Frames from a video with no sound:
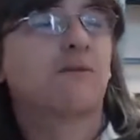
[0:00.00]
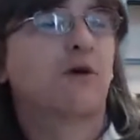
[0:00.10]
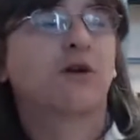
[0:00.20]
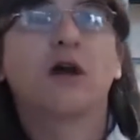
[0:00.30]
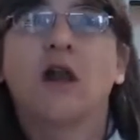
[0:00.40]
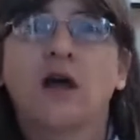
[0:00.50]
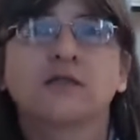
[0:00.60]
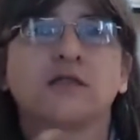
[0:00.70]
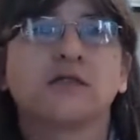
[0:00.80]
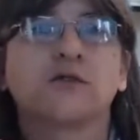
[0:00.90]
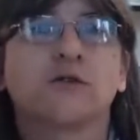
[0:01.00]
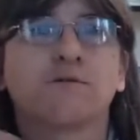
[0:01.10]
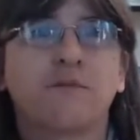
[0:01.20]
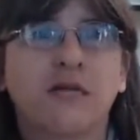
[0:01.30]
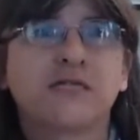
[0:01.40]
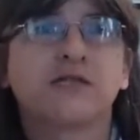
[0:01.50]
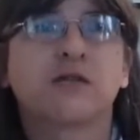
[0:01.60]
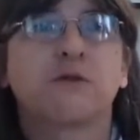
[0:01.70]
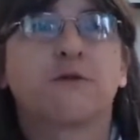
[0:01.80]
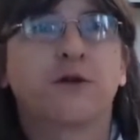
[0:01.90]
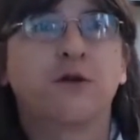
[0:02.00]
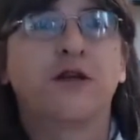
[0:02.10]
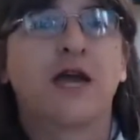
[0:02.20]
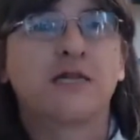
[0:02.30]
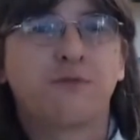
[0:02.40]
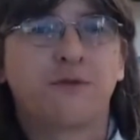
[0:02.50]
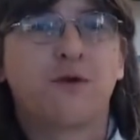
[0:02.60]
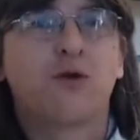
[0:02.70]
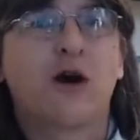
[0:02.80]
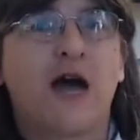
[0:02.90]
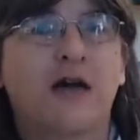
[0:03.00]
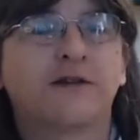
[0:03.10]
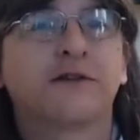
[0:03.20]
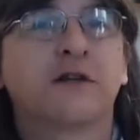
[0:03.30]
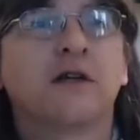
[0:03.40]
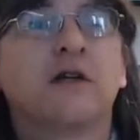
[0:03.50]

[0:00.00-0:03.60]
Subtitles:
on, I like to sort of message them a few days beforehand.